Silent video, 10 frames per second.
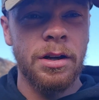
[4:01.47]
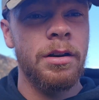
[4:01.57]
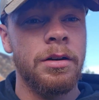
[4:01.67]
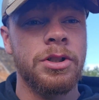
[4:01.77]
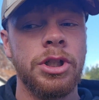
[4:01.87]
I
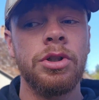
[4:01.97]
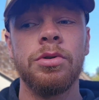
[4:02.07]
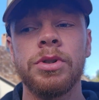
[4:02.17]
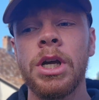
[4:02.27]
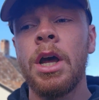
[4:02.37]
like to
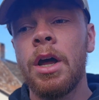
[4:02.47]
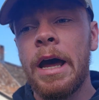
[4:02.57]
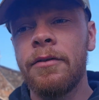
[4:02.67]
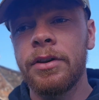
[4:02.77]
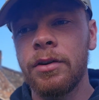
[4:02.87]
use.
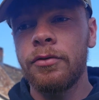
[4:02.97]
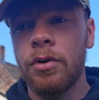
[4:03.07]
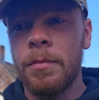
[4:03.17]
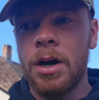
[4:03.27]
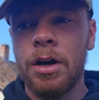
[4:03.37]
Everything
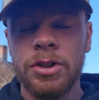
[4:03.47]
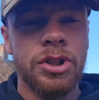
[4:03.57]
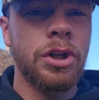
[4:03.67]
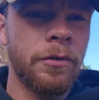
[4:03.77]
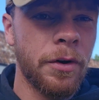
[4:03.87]
from our
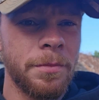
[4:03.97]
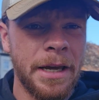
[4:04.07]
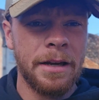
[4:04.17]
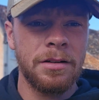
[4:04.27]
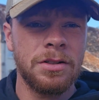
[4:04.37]
snow foam
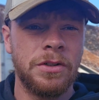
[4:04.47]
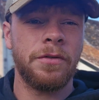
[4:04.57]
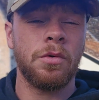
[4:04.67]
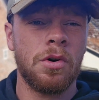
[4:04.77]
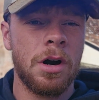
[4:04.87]
cannons
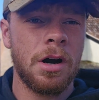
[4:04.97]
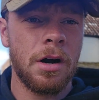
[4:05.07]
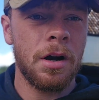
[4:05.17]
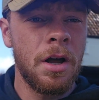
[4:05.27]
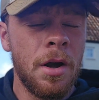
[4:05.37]
for
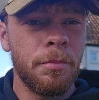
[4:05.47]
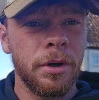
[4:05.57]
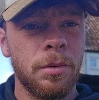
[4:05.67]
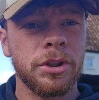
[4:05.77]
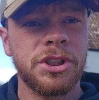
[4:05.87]
our
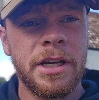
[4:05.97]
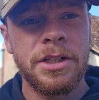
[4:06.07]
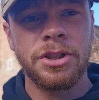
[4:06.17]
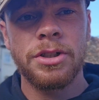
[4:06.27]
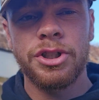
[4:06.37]
pre-wash
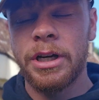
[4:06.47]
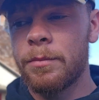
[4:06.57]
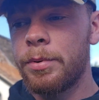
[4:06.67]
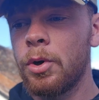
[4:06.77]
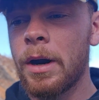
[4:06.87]
stages,
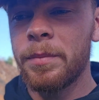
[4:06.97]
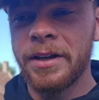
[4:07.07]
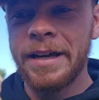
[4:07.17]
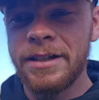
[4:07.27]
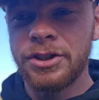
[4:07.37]
shampoo
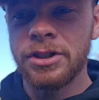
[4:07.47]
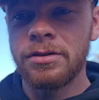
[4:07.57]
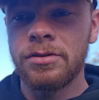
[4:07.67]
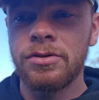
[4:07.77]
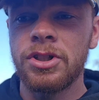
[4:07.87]

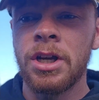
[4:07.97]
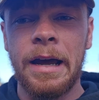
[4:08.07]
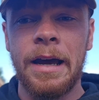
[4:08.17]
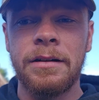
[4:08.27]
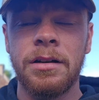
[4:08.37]
applications,
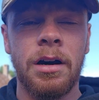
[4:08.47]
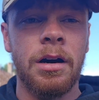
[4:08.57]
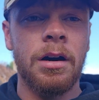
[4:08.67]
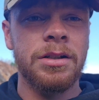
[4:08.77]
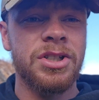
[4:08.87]
and
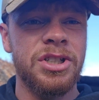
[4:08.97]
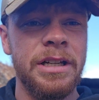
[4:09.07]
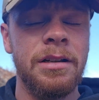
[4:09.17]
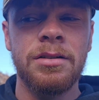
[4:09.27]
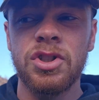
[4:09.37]
our
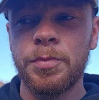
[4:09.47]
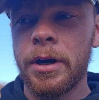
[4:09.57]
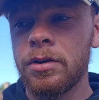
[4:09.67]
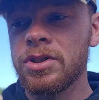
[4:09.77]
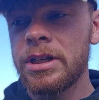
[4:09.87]
sealant,
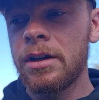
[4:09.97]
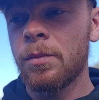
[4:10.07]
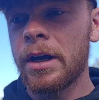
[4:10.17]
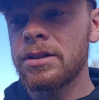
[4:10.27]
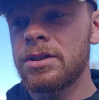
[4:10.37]
spray-on sealant
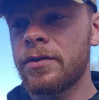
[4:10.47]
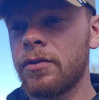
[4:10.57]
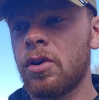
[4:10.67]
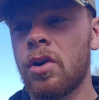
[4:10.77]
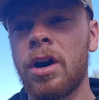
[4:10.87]
waxes
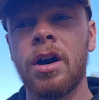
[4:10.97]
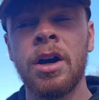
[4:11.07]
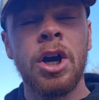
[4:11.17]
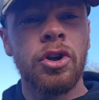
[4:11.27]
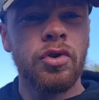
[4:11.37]
for our
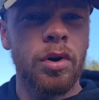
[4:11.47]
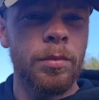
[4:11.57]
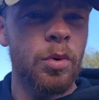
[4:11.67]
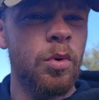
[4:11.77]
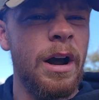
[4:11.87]

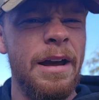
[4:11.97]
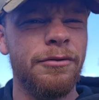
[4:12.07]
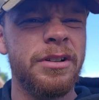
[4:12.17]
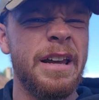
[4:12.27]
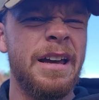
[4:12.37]
normal
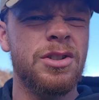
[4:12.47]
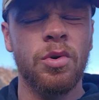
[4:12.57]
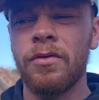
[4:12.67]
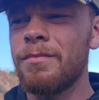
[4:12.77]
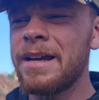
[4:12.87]
everyday
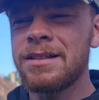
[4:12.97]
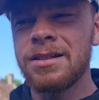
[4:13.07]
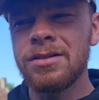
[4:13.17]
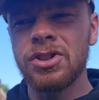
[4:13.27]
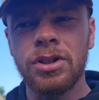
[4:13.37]
sort of
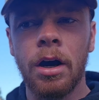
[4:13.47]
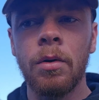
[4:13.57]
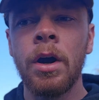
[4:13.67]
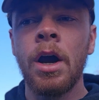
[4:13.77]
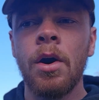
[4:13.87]
maintenance style
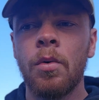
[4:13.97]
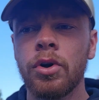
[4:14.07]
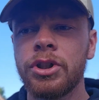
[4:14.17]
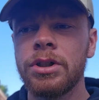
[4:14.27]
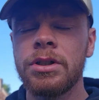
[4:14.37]

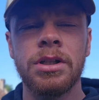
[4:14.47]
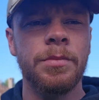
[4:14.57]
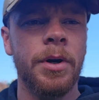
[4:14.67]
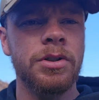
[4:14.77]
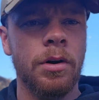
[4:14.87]
washers, as
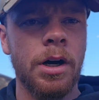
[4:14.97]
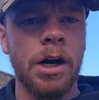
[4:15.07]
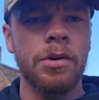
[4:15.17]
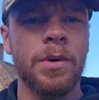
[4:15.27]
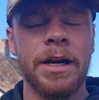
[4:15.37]
opposed to our
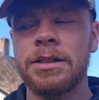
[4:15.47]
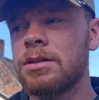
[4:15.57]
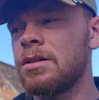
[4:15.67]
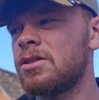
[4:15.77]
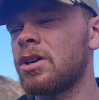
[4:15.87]
hard wax
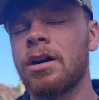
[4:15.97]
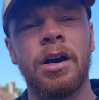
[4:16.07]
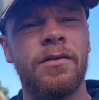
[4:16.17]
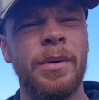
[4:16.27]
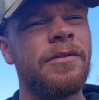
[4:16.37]
that is
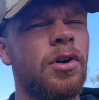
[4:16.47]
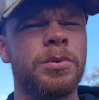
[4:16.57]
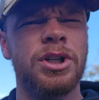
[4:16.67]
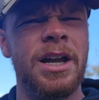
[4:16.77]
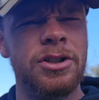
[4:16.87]
kind of a bit of an
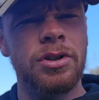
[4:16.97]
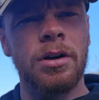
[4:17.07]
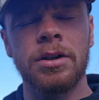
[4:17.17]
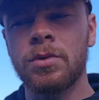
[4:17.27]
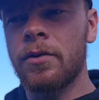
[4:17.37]
optional extra I like to